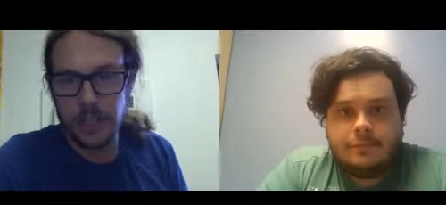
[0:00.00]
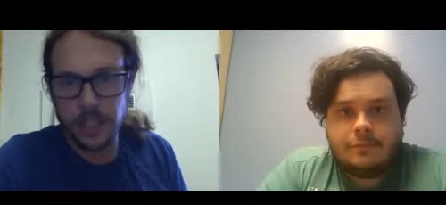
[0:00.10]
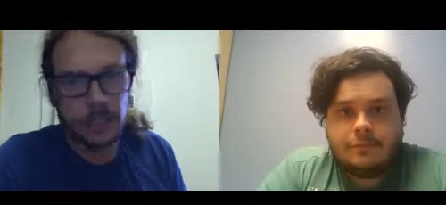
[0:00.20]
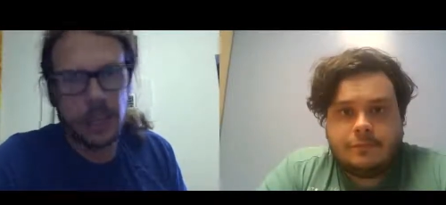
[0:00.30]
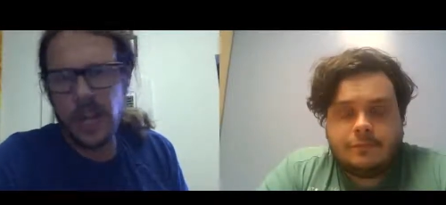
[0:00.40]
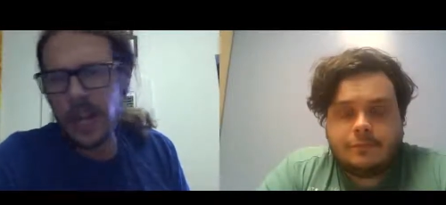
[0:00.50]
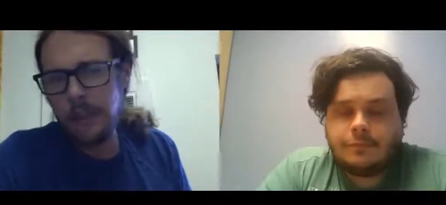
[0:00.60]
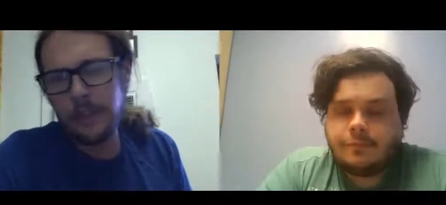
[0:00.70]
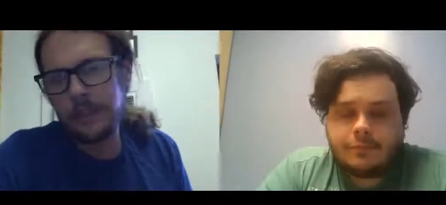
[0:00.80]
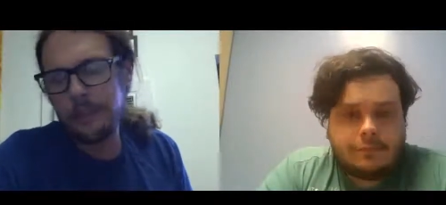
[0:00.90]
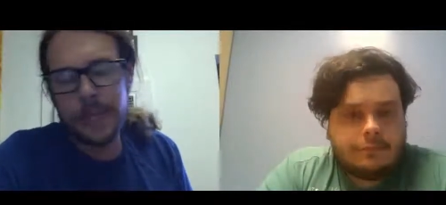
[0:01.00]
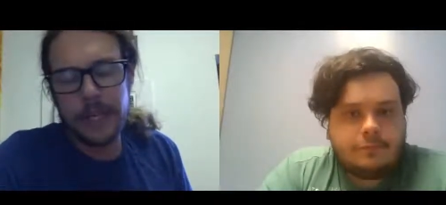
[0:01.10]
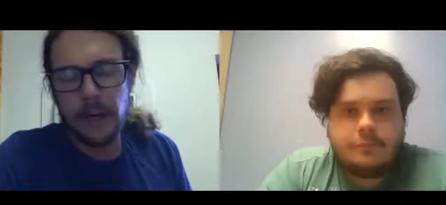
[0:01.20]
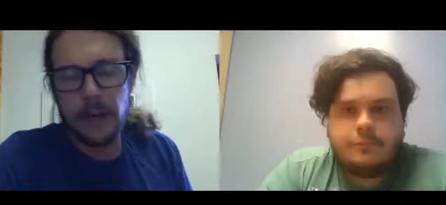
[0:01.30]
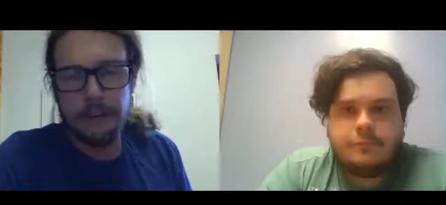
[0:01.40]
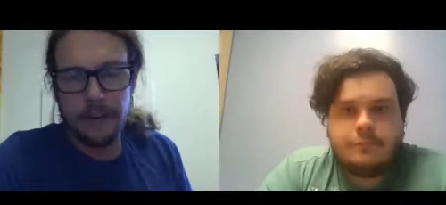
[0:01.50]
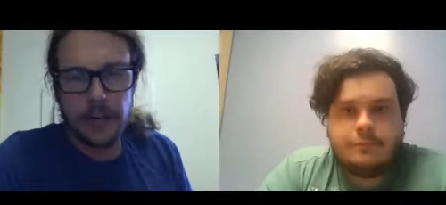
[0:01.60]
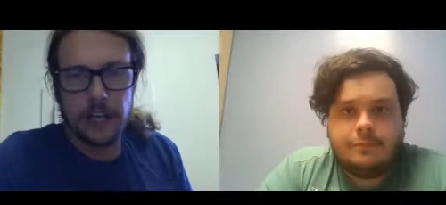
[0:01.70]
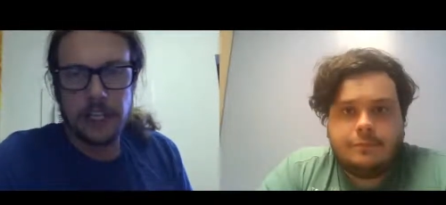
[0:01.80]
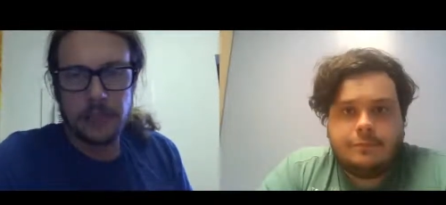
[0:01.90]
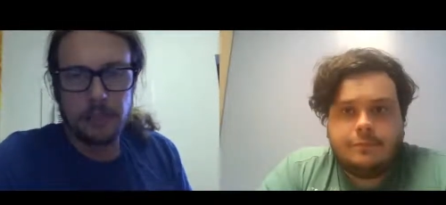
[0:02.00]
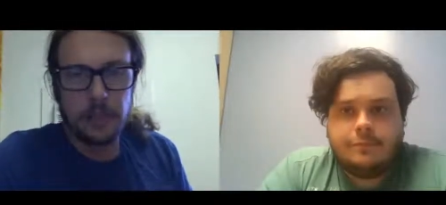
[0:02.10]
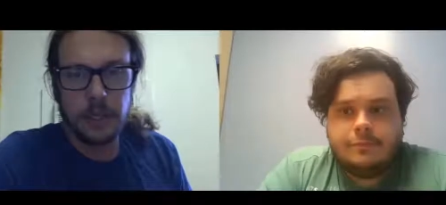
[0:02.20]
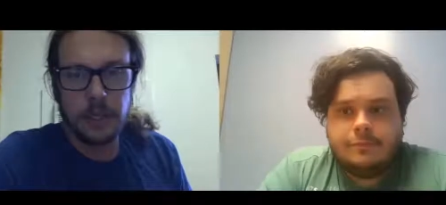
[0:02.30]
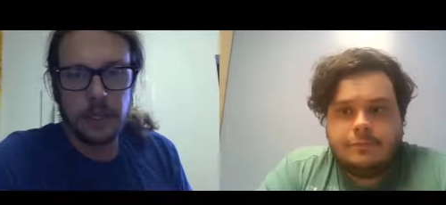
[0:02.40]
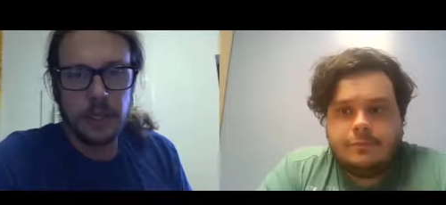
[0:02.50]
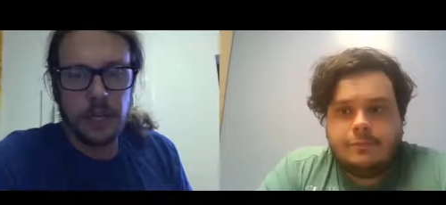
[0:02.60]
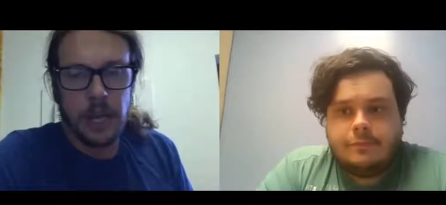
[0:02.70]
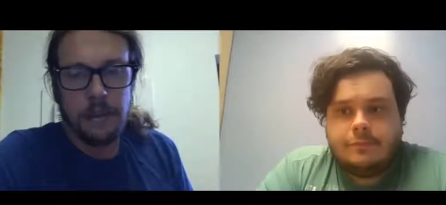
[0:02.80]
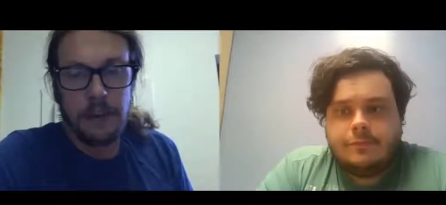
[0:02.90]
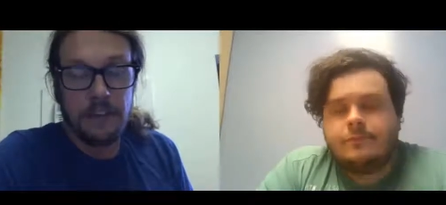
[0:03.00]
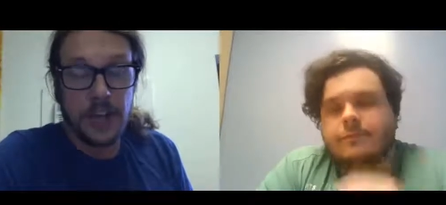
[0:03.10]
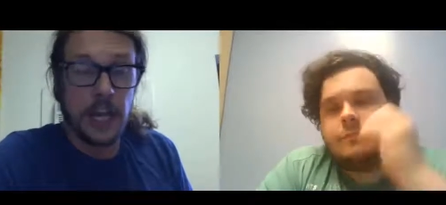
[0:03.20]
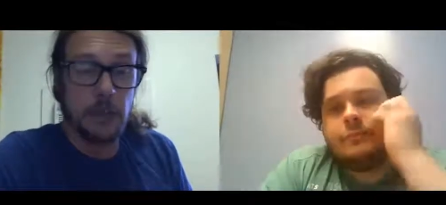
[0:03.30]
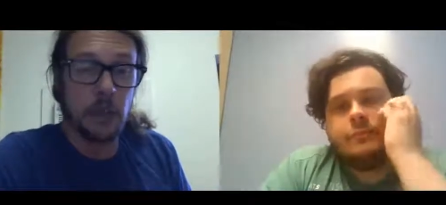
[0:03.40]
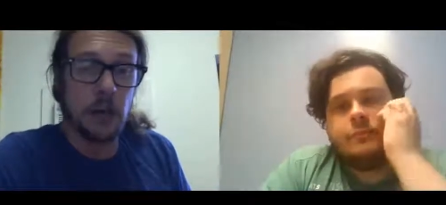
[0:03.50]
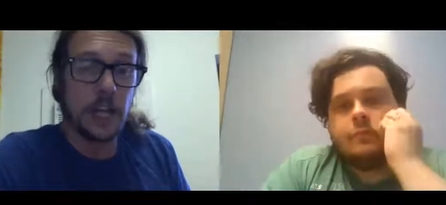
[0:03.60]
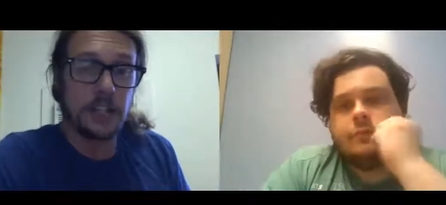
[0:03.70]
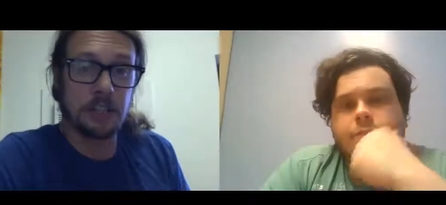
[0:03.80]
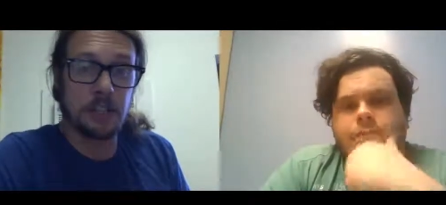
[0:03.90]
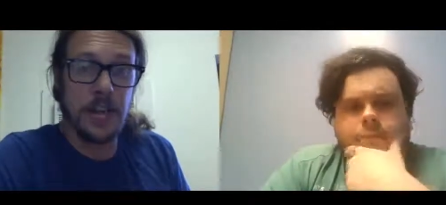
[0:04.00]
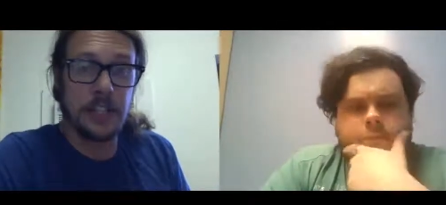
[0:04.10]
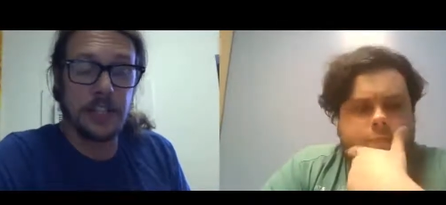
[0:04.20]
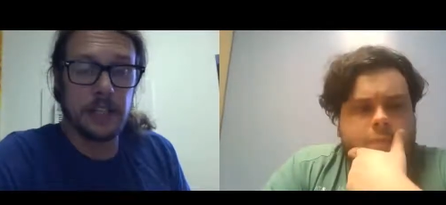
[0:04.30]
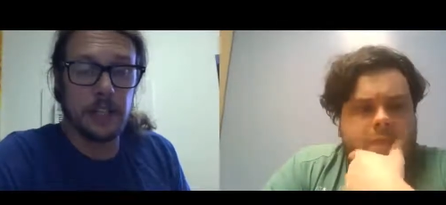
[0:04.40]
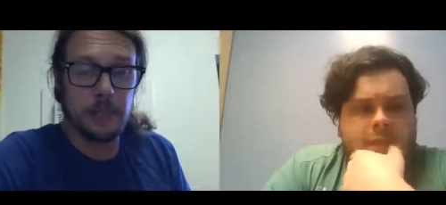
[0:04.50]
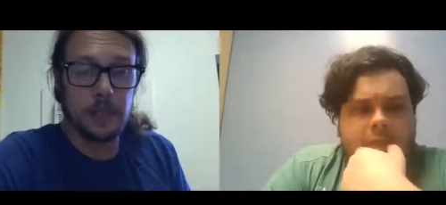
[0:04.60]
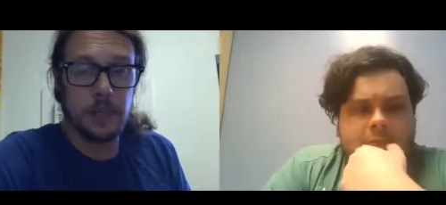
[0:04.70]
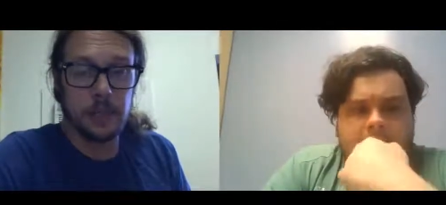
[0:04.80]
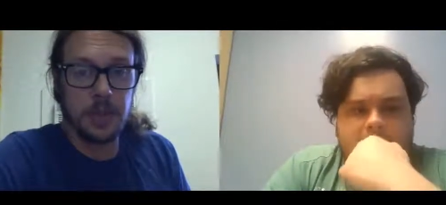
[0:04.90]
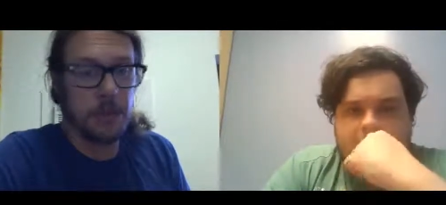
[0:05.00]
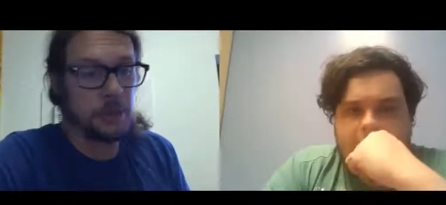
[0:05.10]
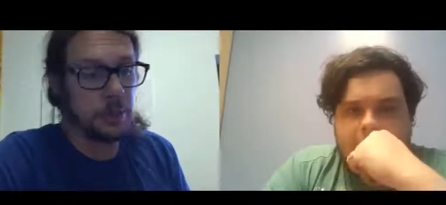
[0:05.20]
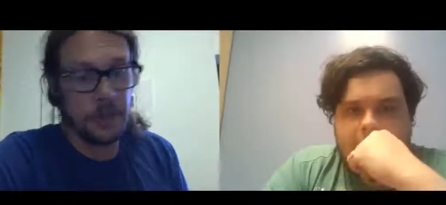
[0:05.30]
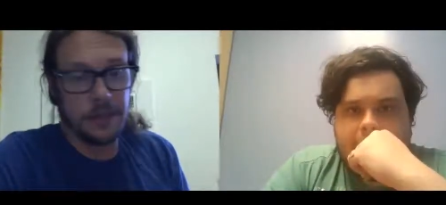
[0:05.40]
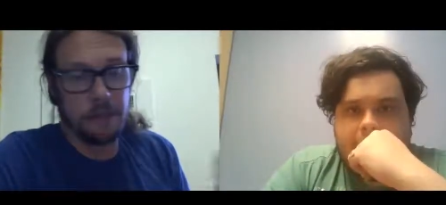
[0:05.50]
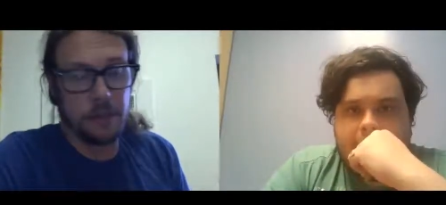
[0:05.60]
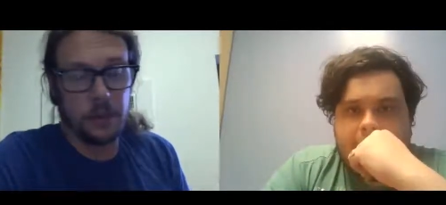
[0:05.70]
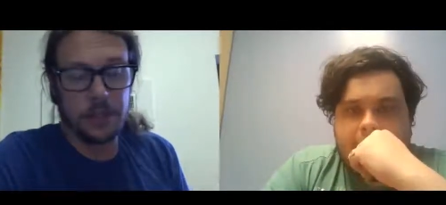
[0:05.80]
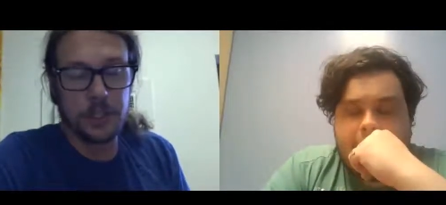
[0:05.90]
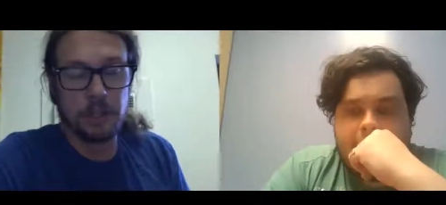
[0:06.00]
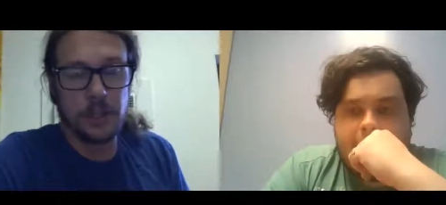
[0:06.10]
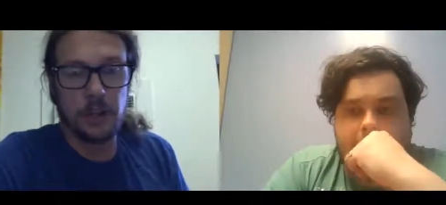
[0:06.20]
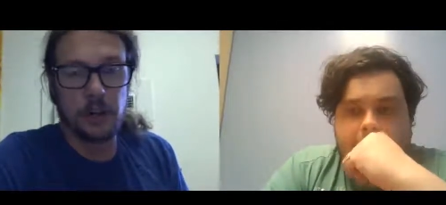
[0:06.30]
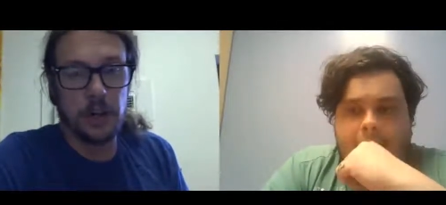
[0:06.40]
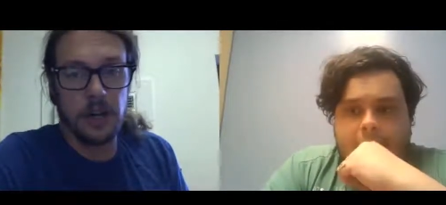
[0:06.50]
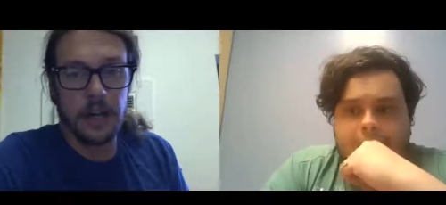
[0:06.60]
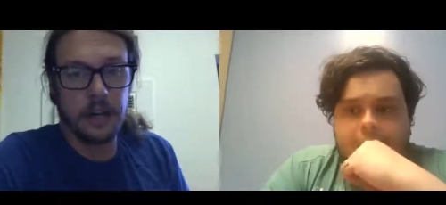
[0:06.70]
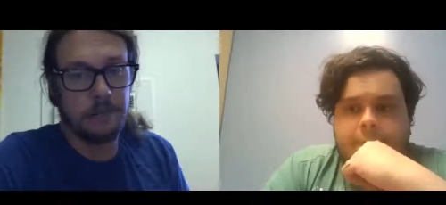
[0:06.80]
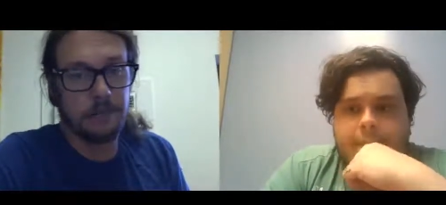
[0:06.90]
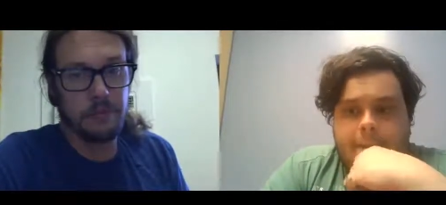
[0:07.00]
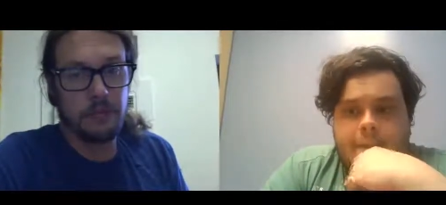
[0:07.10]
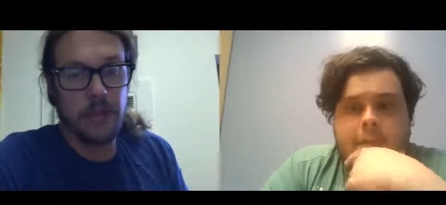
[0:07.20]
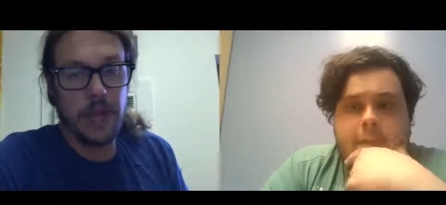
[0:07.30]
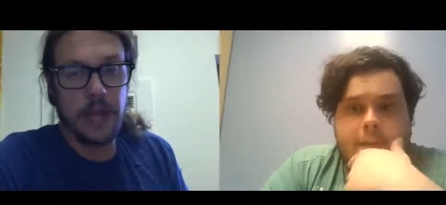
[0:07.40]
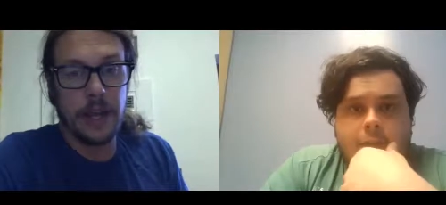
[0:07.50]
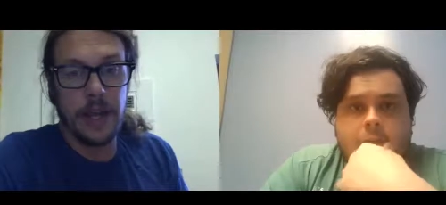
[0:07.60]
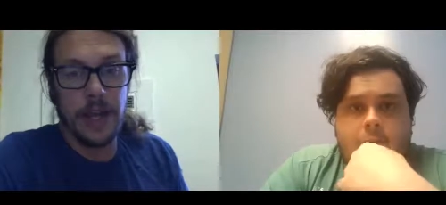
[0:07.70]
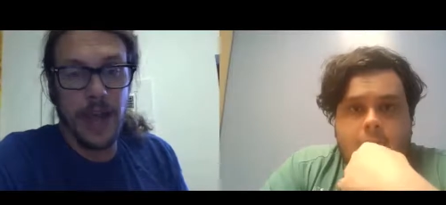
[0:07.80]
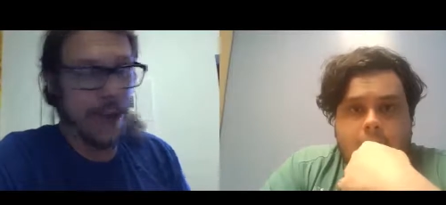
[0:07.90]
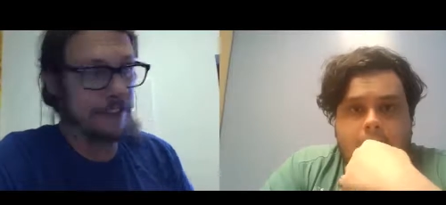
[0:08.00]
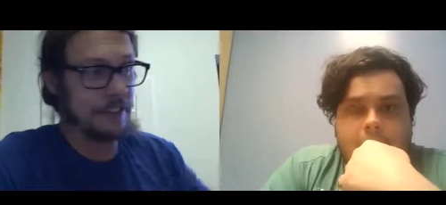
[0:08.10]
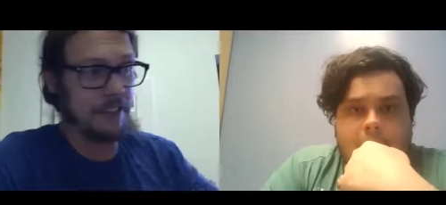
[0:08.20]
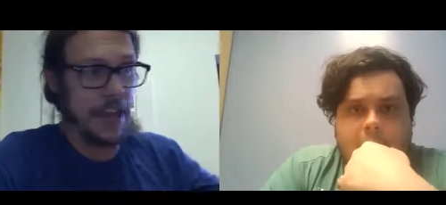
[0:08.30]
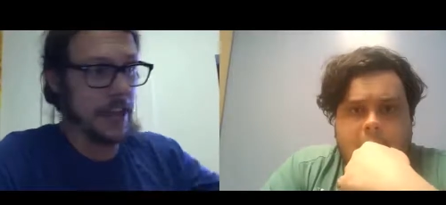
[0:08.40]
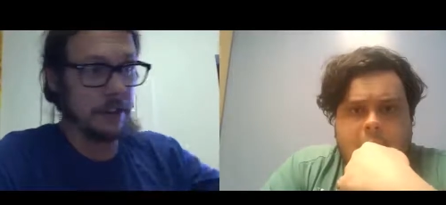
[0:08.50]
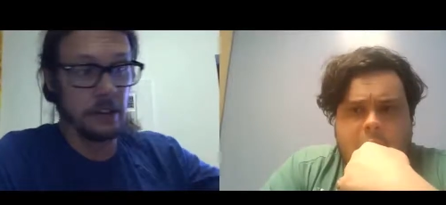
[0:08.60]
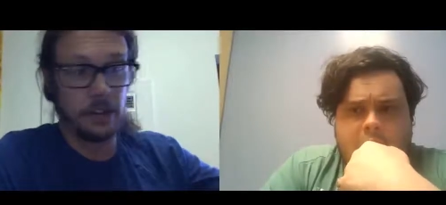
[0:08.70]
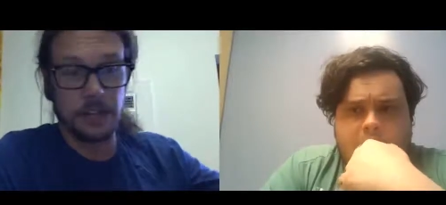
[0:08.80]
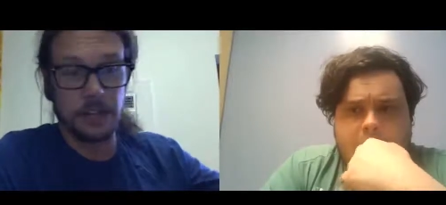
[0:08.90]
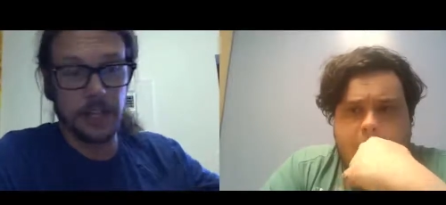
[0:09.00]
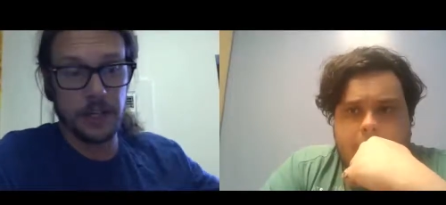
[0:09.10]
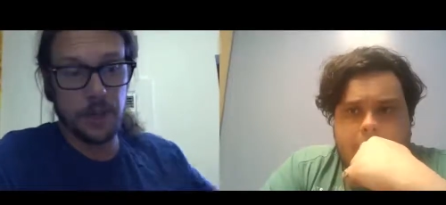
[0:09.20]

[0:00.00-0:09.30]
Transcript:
Speaker 1: I mean, it all varies, but I mean, if I come across the right deal, I'm usually able to pull the trigger on it and yeah. uh, have the van or the